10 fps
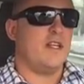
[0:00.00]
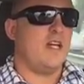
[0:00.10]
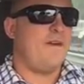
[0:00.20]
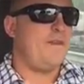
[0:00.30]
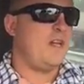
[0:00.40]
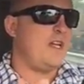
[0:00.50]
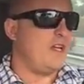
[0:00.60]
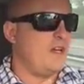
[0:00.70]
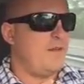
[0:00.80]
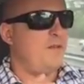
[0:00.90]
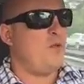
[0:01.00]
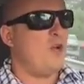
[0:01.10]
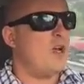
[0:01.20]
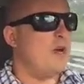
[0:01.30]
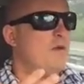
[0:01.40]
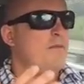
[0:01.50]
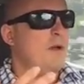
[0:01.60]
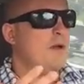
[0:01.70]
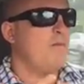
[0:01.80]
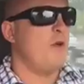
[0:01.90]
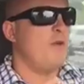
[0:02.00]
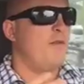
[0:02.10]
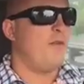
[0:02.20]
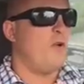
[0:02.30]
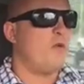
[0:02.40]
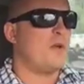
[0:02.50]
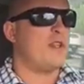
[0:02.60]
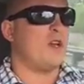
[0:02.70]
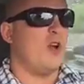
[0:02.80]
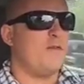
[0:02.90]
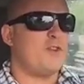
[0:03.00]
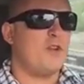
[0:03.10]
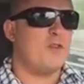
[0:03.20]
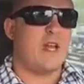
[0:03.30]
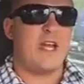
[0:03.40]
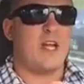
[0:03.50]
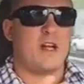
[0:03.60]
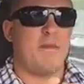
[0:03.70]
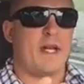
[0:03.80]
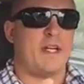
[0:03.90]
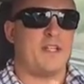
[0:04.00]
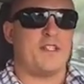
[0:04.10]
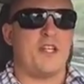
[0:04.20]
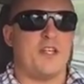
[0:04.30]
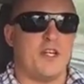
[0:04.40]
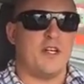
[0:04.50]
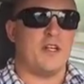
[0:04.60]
If you if you want to move forward with your life, sooner or later you've got to make a decision.